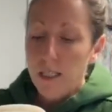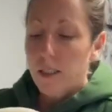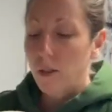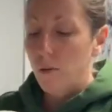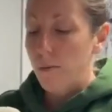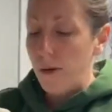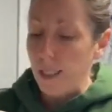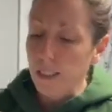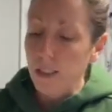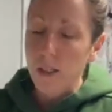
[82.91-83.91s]
So
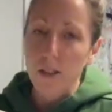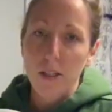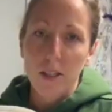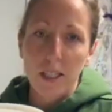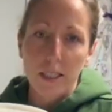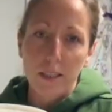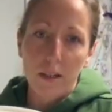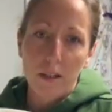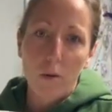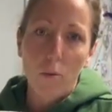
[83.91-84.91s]
my starter is
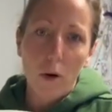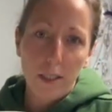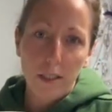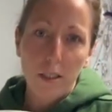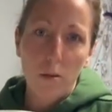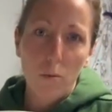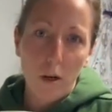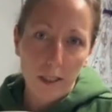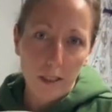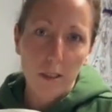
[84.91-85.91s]
on a
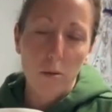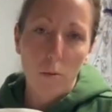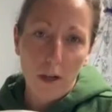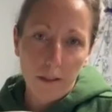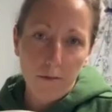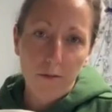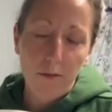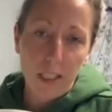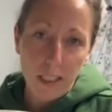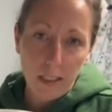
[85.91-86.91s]
1:1:1
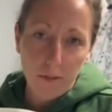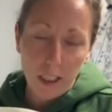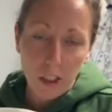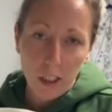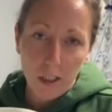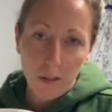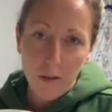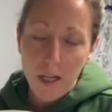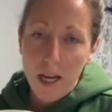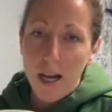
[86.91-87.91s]
feeding
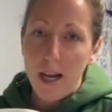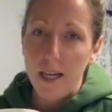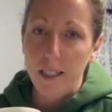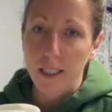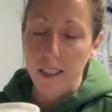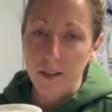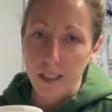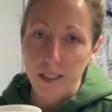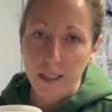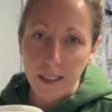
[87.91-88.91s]
ratio, and I use
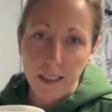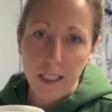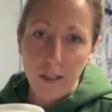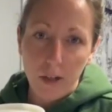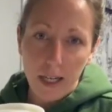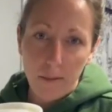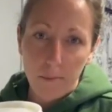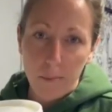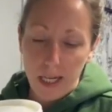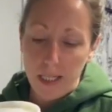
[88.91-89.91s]
a
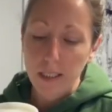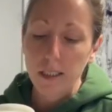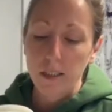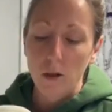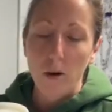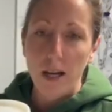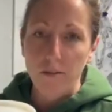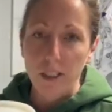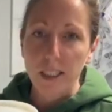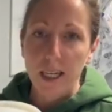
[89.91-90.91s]
60-gram base. So
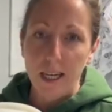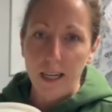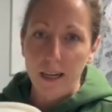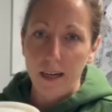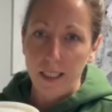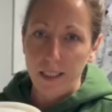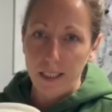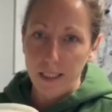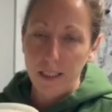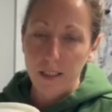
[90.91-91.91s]
every day I
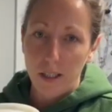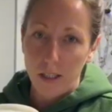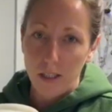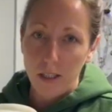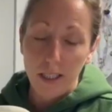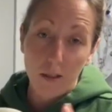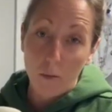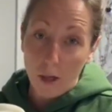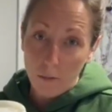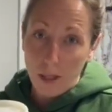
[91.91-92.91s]
discard
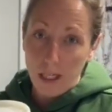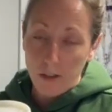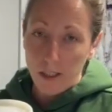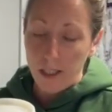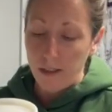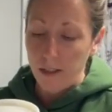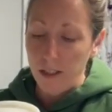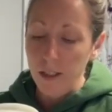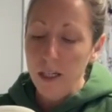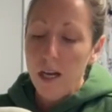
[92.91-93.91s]
in one way or
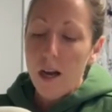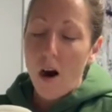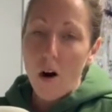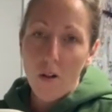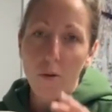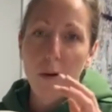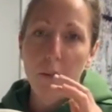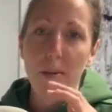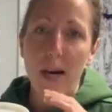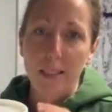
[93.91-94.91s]
another all the
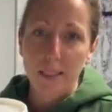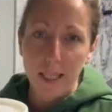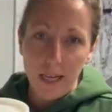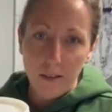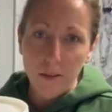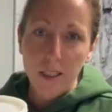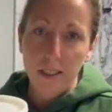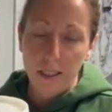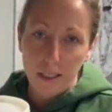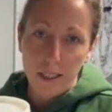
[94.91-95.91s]
way back down to
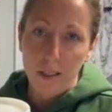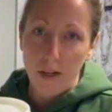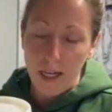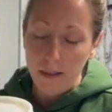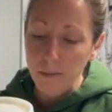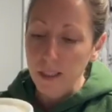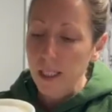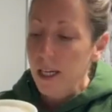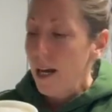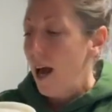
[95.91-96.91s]
60 grams.
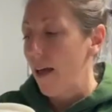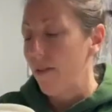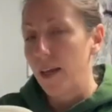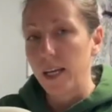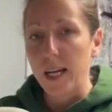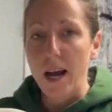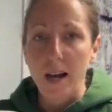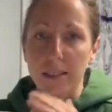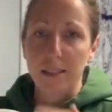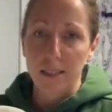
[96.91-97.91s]
And then I
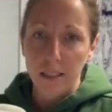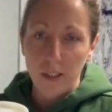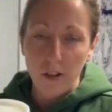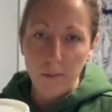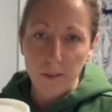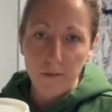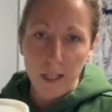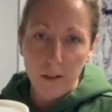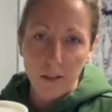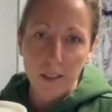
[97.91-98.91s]
add 60 grams of
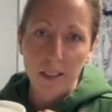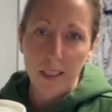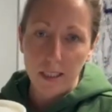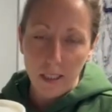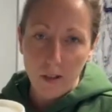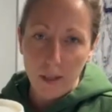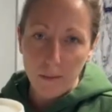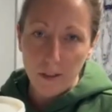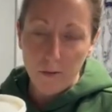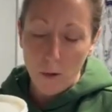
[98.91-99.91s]
flour and 60
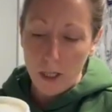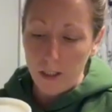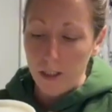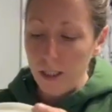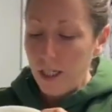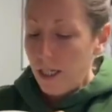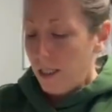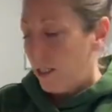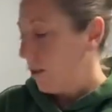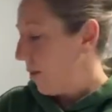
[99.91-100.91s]
grams of water.
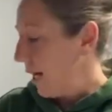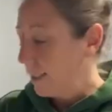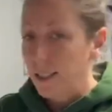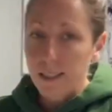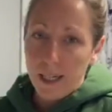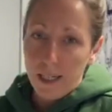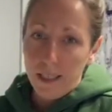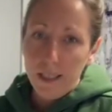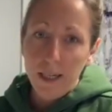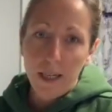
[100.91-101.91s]
So as I
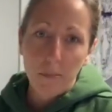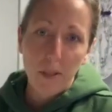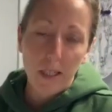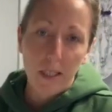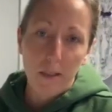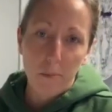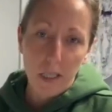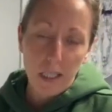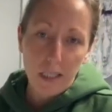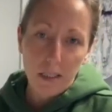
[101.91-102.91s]
said, I'm planning on
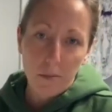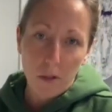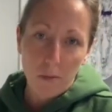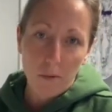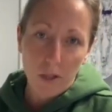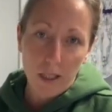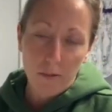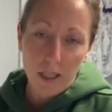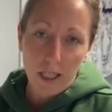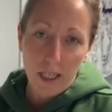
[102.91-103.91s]
baking tomorrow
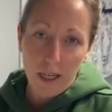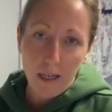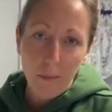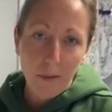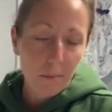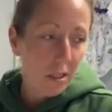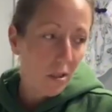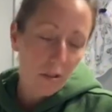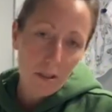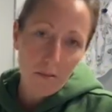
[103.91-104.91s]
morning when I get up. I'm an
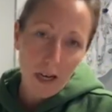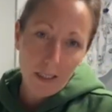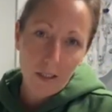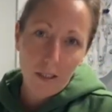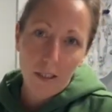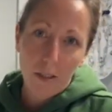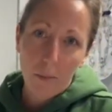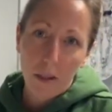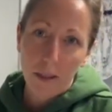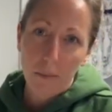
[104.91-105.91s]
early riser,
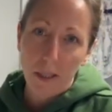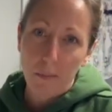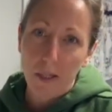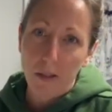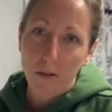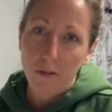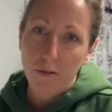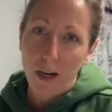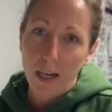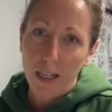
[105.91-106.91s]
probably be about
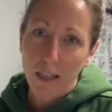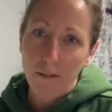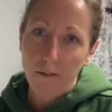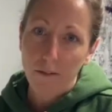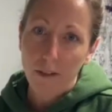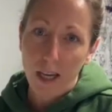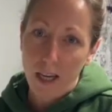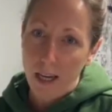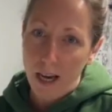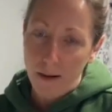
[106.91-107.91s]
5
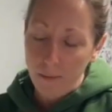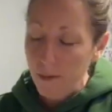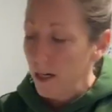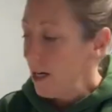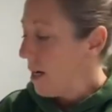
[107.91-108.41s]
a.m.